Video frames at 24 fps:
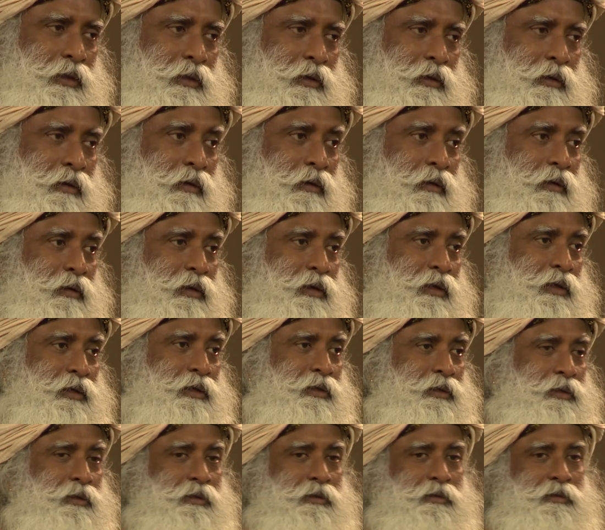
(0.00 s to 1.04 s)
All
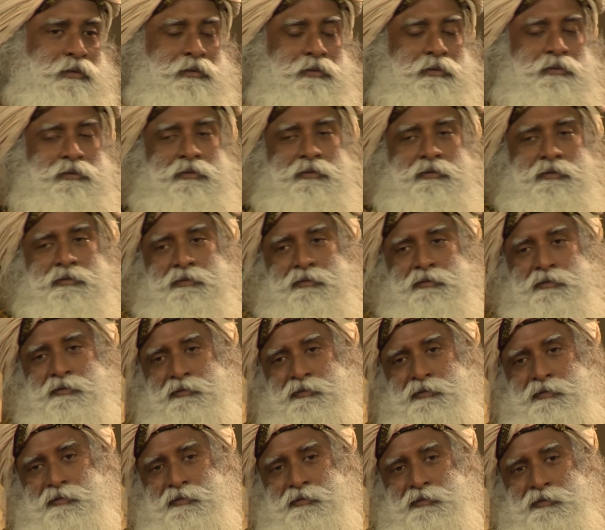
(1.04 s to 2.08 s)
the
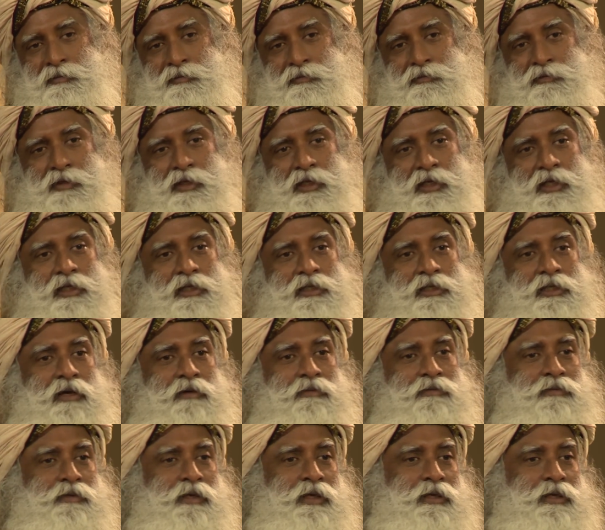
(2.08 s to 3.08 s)
freaky stuff